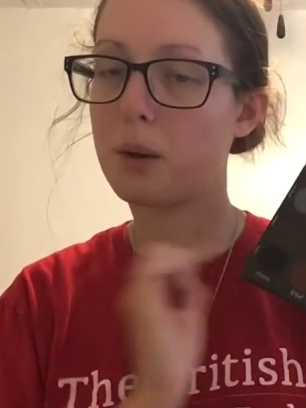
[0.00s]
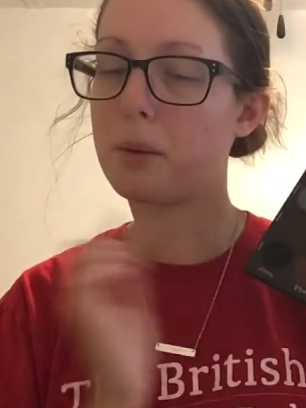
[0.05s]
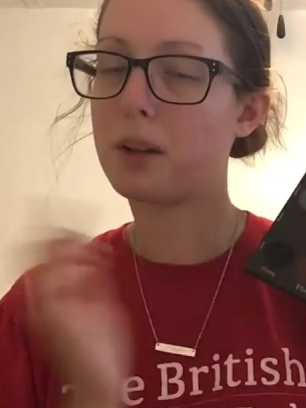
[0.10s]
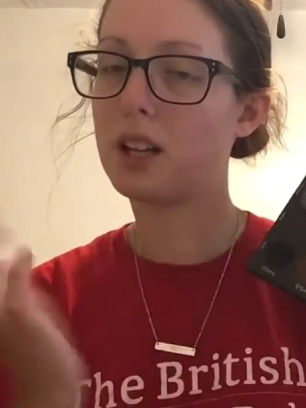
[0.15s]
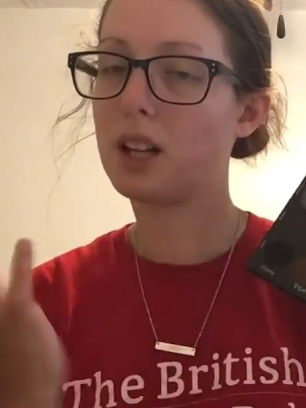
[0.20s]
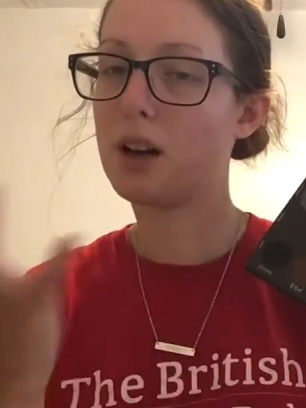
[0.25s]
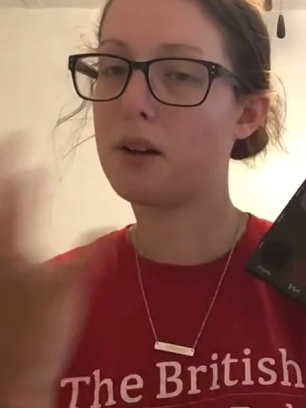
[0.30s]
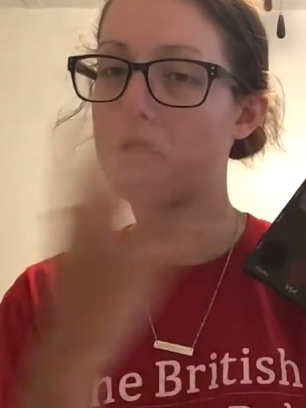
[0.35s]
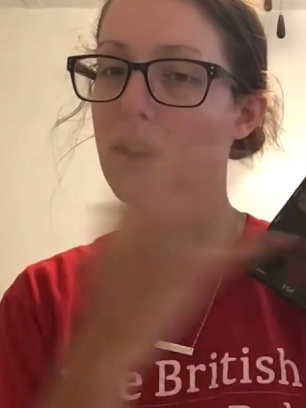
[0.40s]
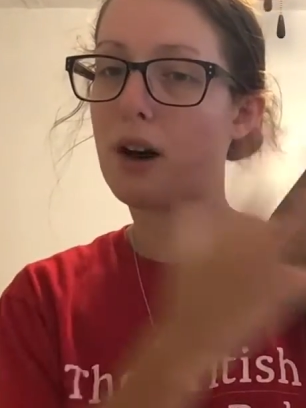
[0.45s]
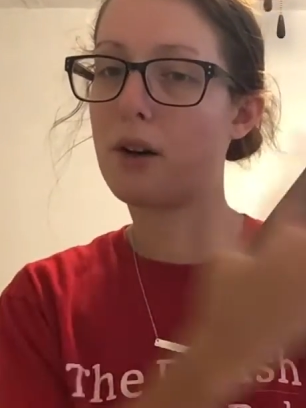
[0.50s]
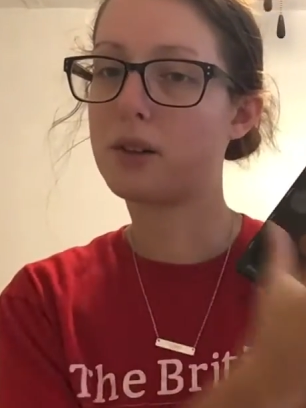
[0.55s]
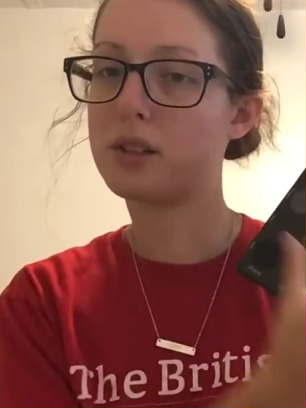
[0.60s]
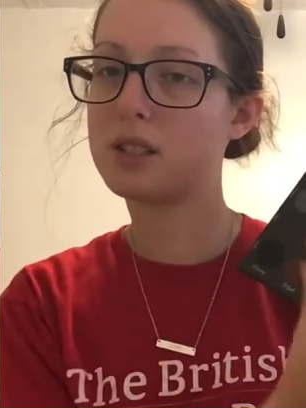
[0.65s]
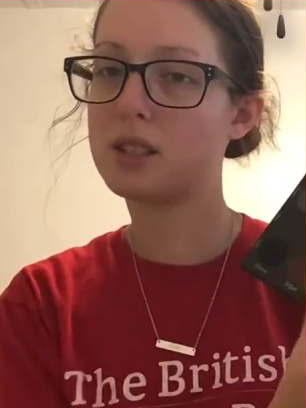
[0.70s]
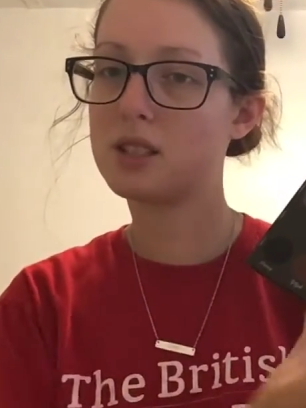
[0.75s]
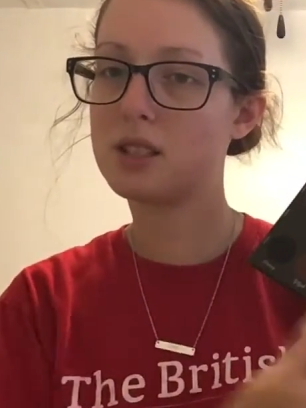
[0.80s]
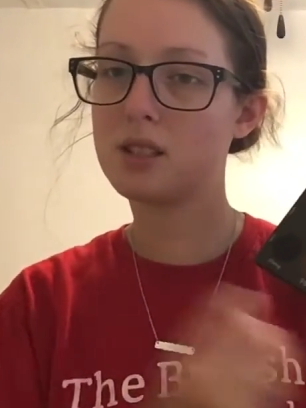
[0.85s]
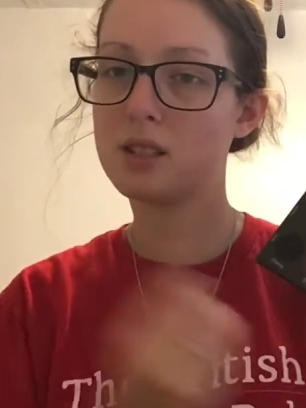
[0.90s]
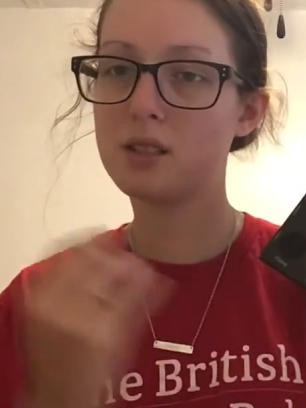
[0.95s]
I love how
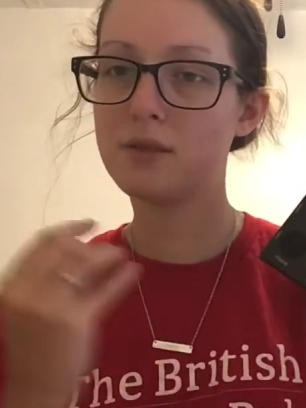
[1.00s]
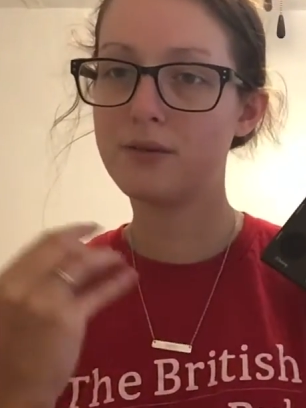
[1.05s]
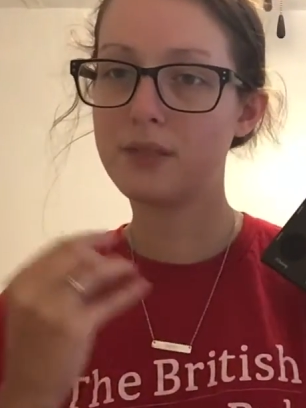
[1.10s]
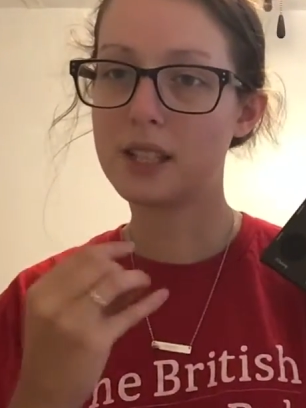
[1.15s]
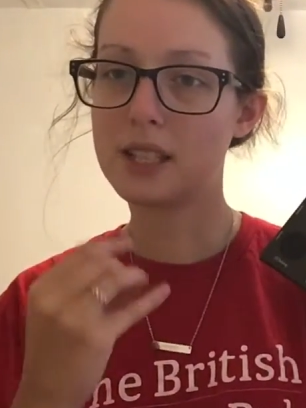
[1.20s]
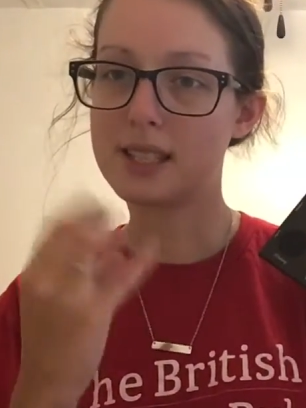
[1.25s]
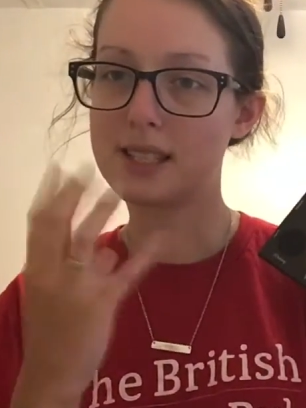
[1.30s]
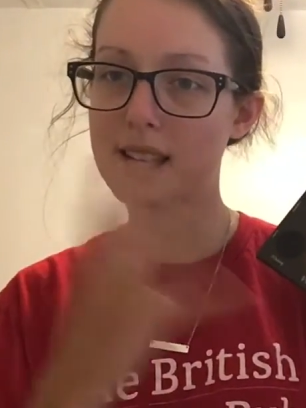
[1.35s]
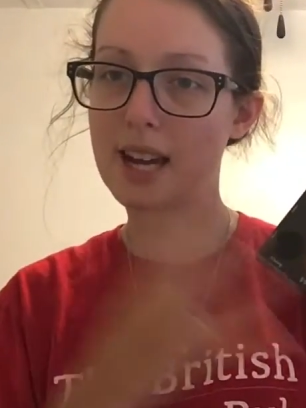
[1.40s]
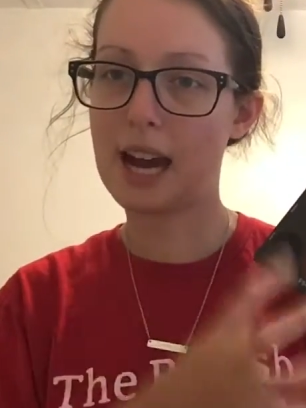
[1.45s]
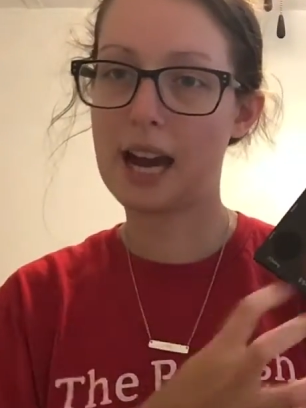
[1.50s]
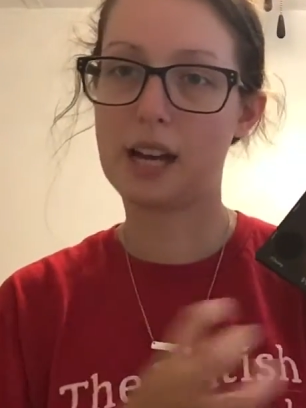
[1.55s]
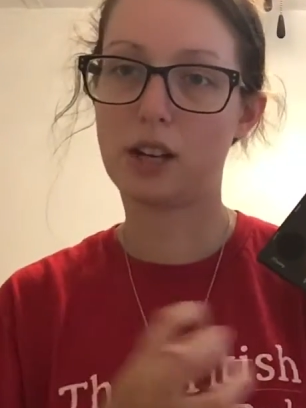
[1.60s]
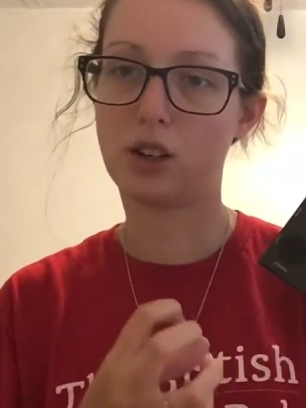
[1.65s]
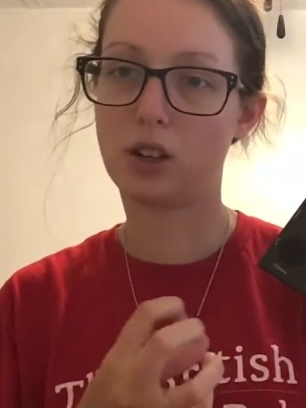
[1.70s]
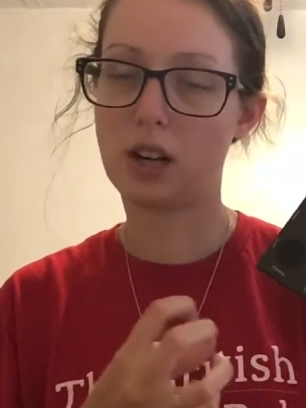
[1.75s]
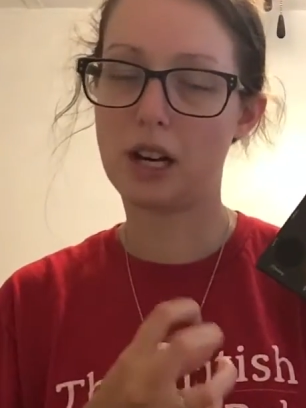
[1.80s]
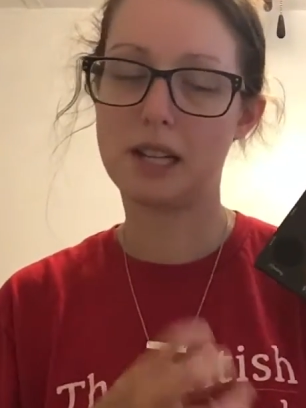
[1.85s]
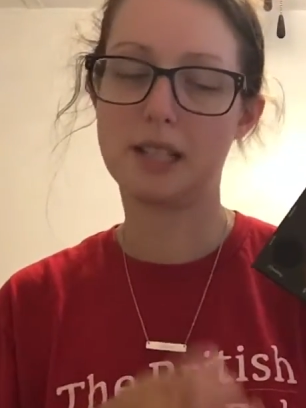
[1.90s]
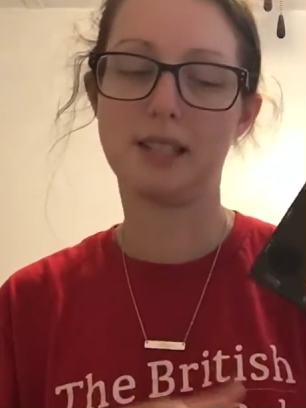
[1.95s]
it's
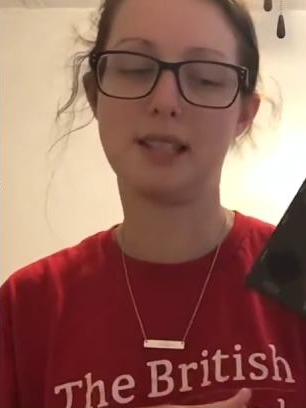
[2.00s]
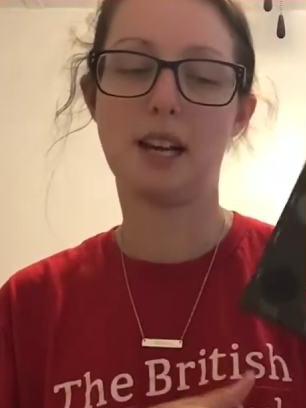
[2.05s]
categorized